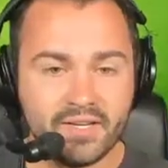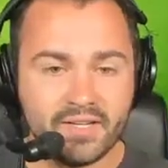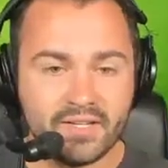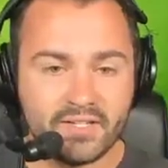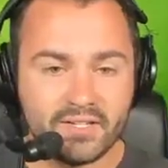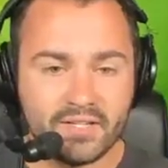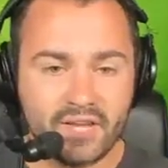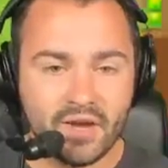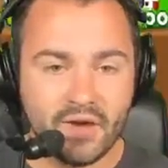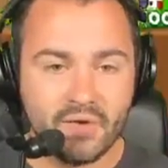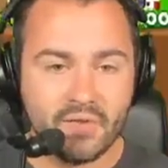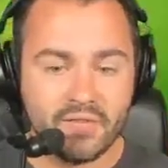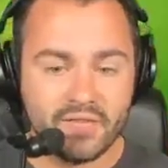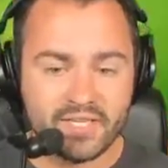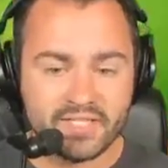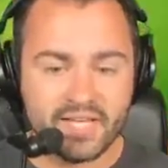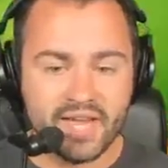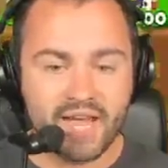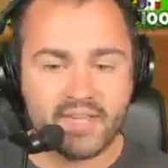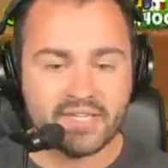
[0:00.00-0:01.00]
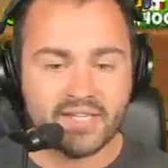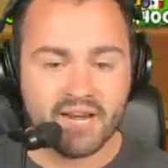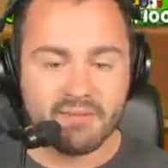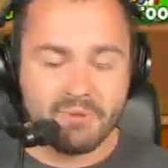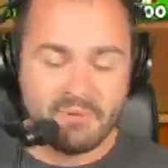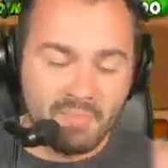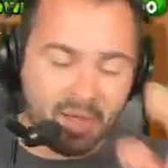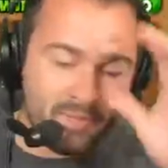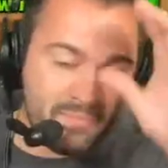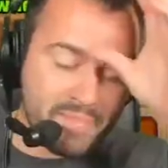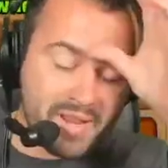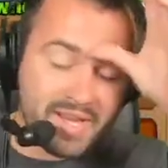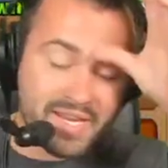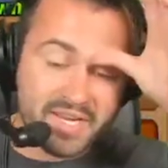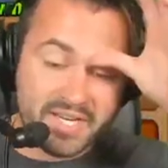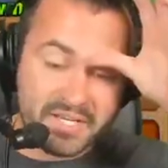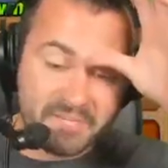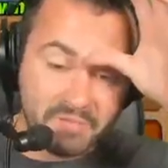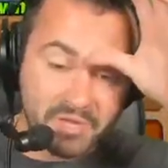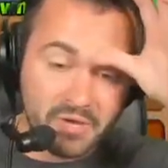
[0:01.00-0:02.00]
So this guy's got to be my mini
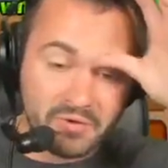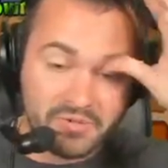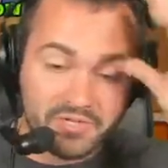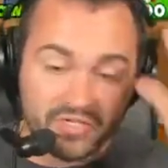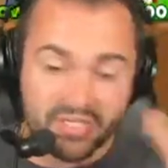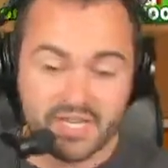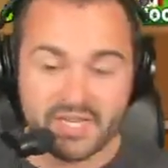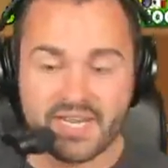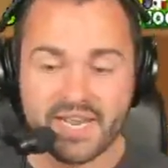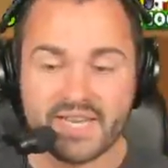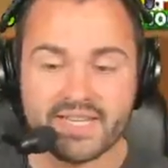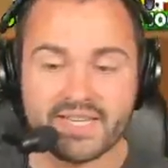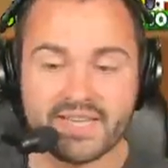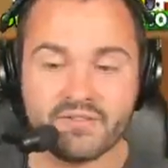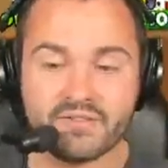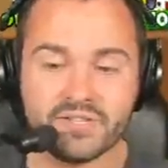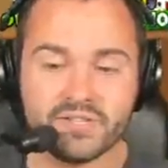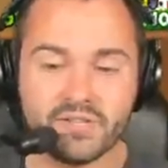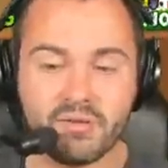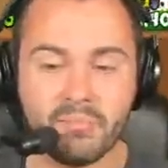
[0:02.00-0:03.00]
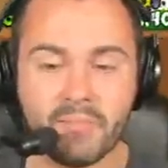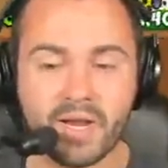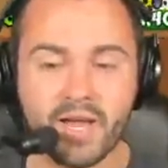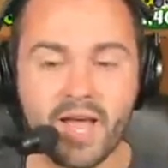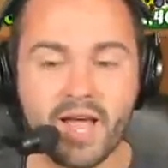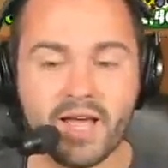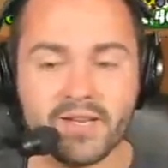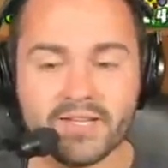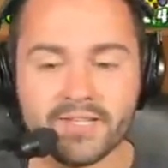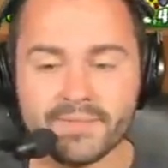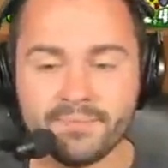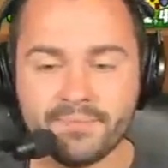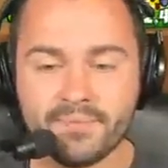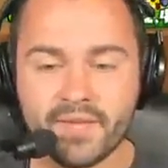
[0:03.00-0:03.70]
explosions that takes out Zomai Gods.